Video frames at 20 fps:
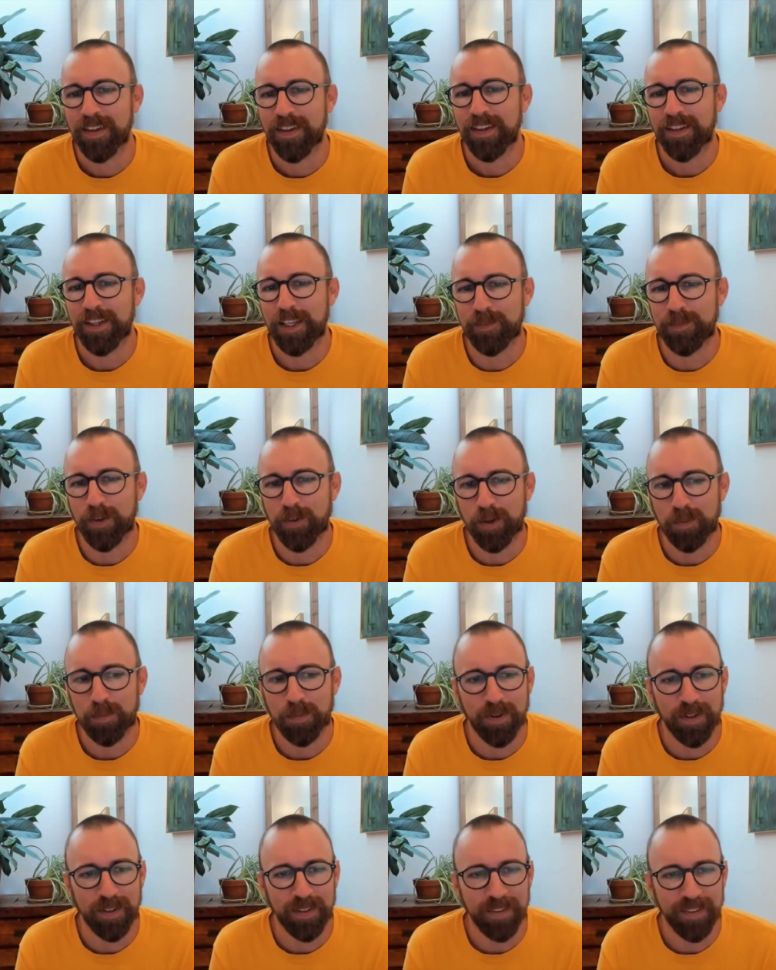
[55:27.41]
email we
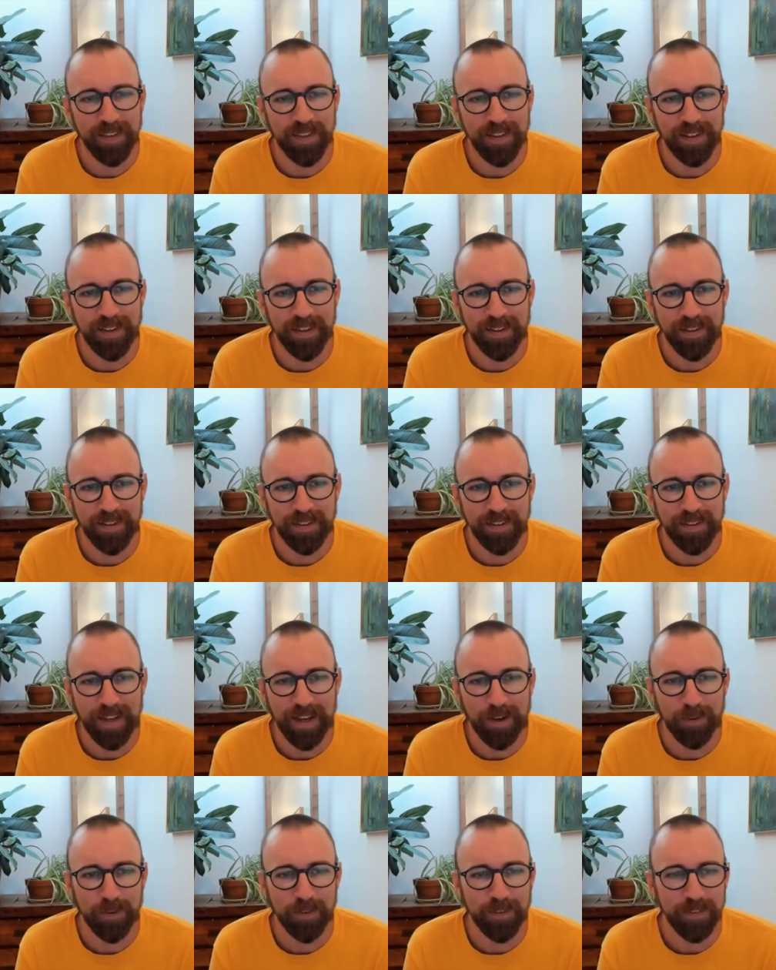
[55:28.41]
put
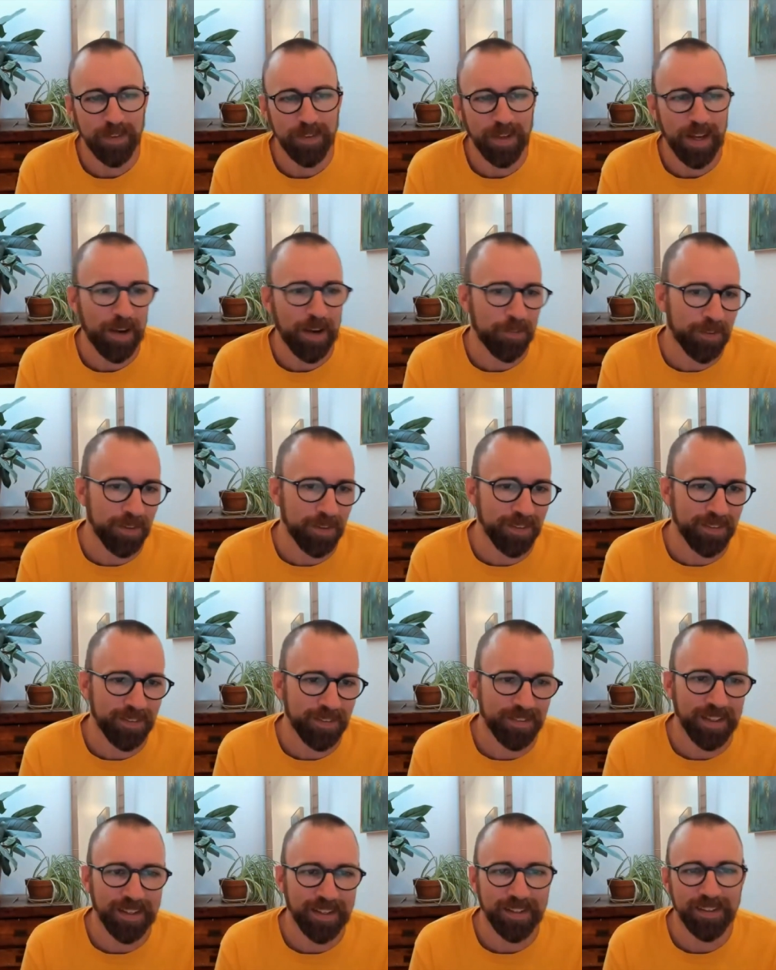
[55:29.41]
out after this
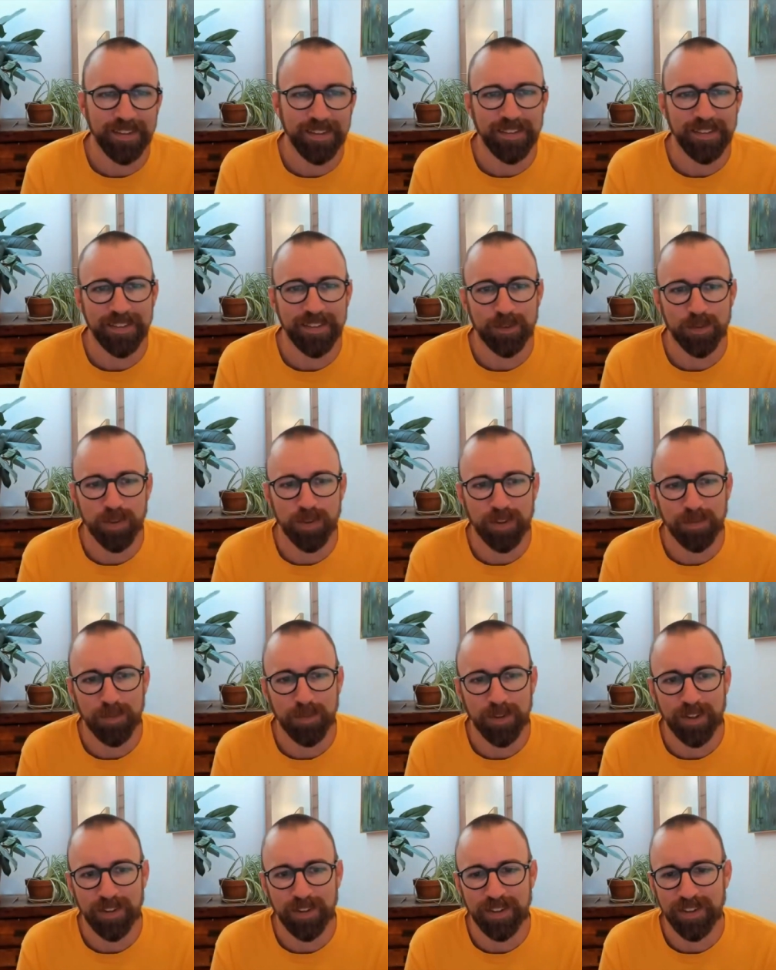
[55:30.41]
thing, just with
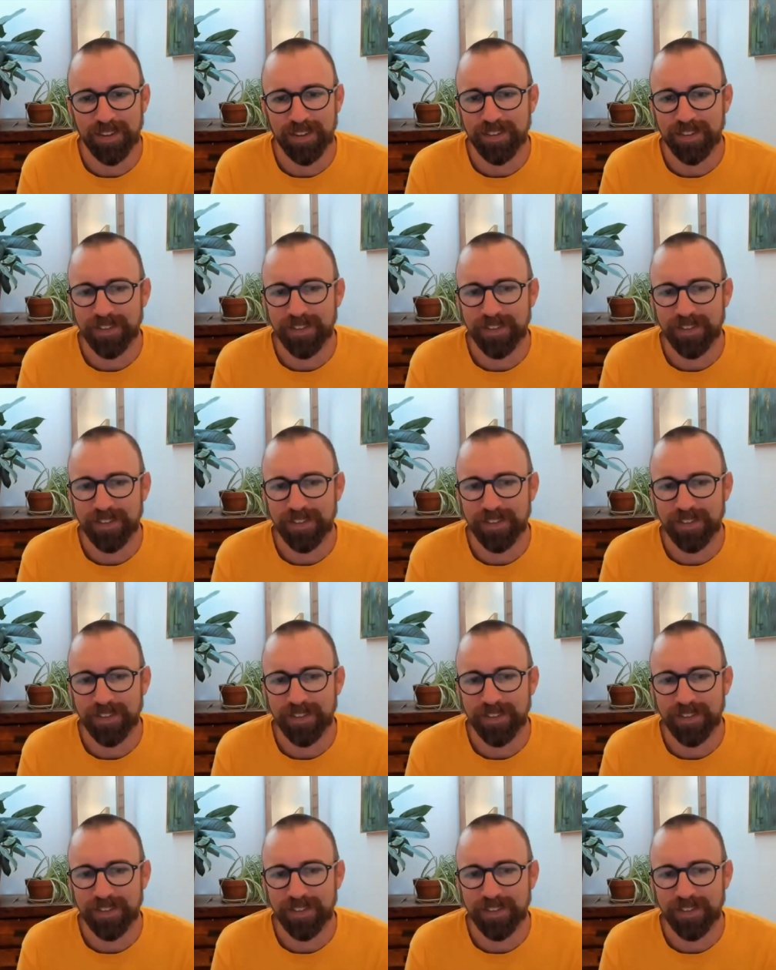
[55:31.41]
materials.